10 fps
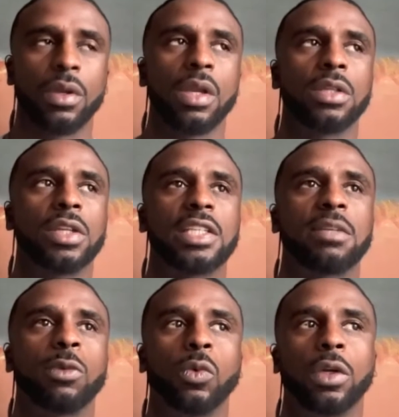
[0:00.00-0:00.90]
So that's
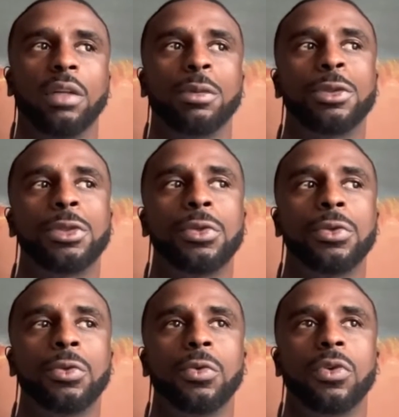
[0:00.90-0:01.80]
number one. Number
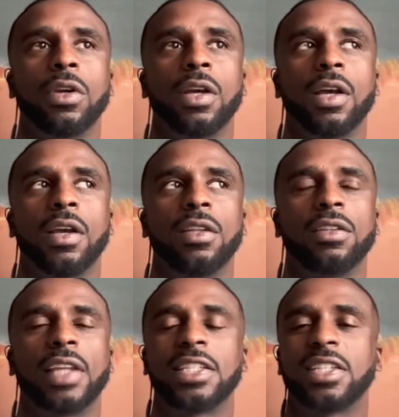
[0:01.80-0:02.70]
two,
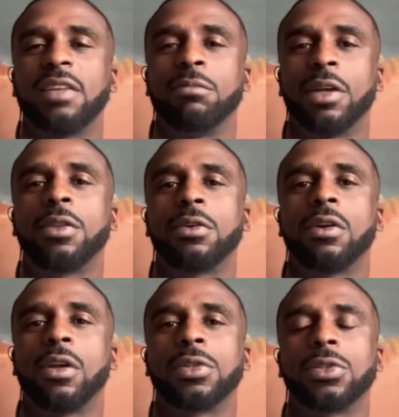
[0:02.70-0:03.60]
that same mother
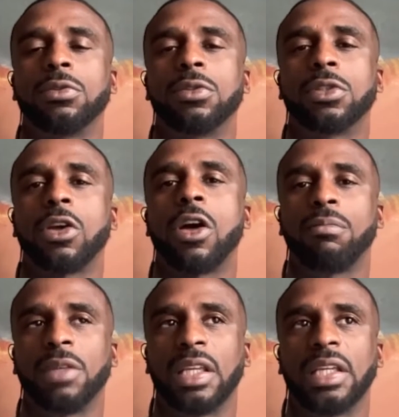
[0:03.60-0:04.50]
also taught
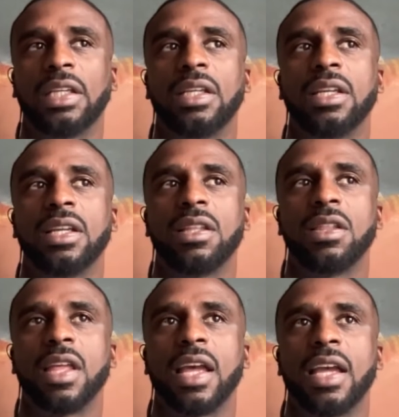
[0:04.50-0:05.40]
me
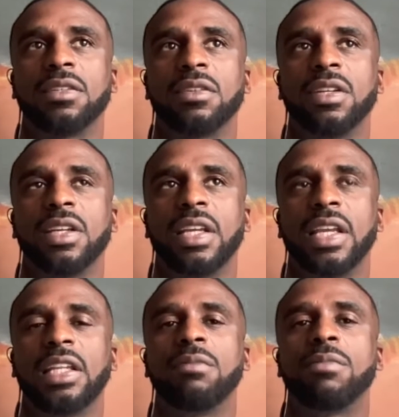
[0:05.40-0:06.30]
that
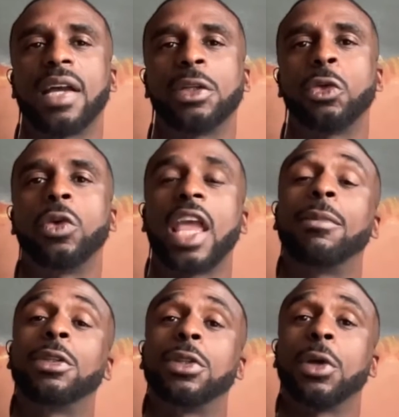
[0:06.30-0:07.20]
anybody who came
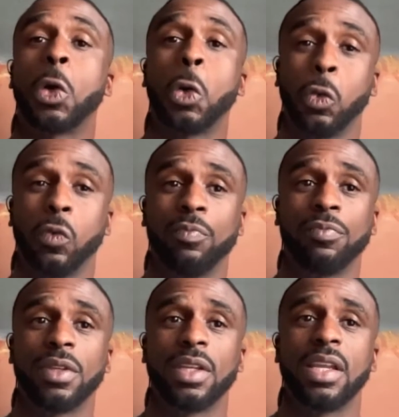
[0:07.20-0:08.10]
into the home
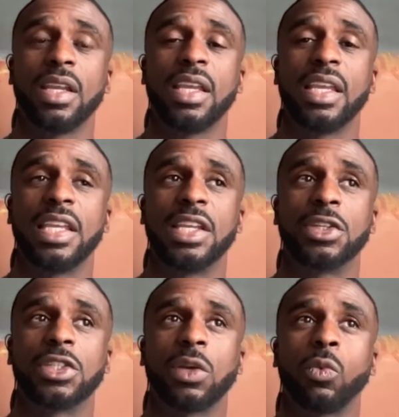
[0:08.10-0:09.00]

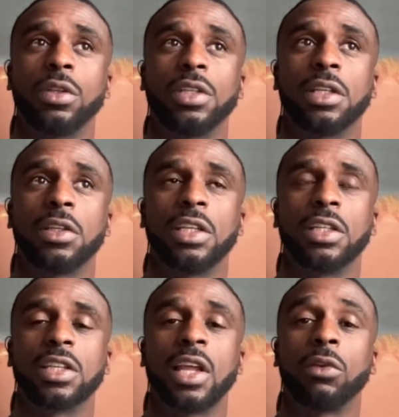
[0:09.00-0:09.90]
is someone that
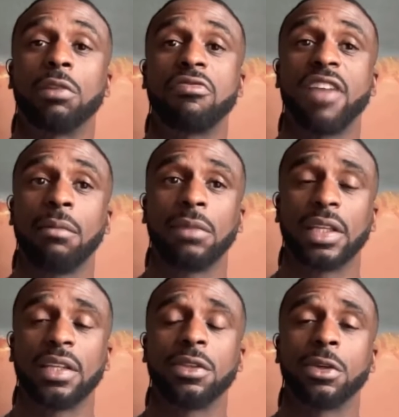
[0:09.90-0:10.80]
is not only
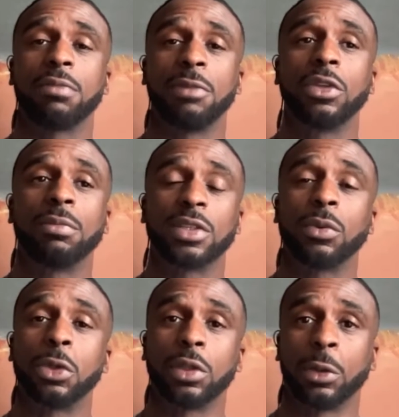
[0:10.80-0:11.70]
family, their community, but
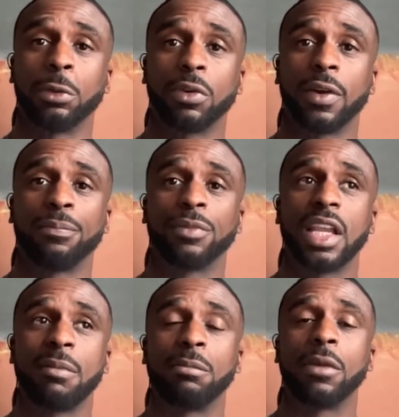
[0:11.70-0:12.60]
someone you can learn from.
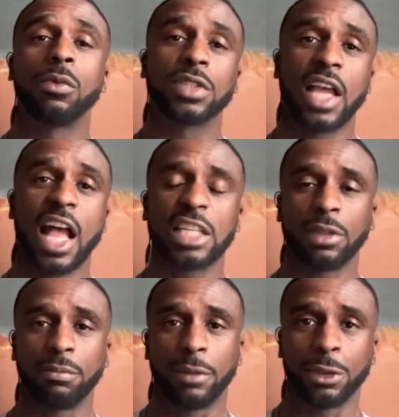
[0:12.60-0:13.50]
My mother was a
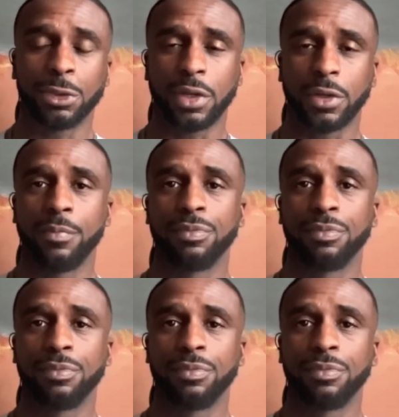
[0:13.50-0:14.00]
hospital administrator.